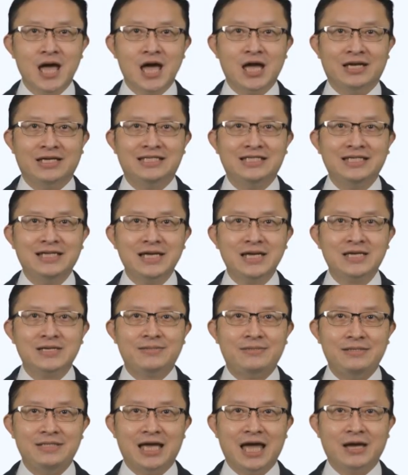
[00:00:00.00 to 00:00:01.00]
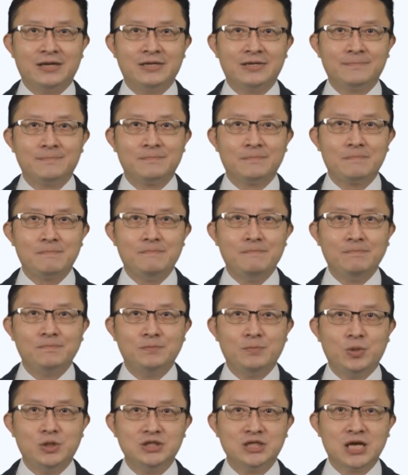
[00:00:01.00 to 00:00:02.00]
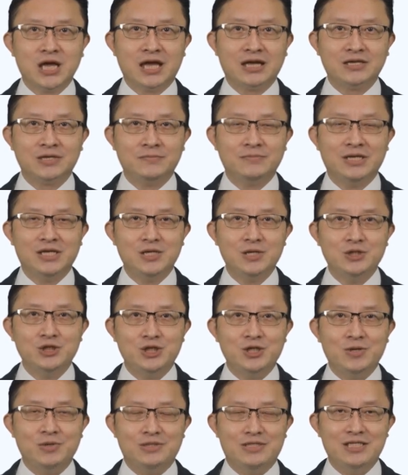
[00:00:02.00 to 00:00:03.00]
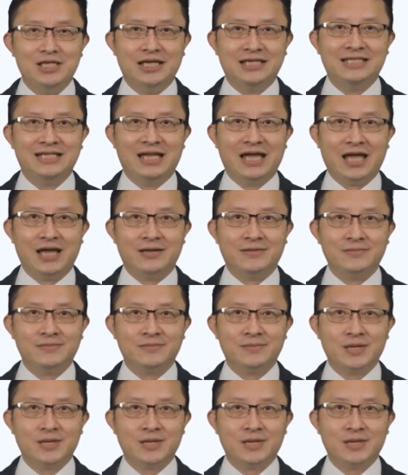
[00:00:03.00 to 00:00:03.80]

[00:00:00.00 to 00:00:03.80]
honestly, tell me, which condo did you choose just now?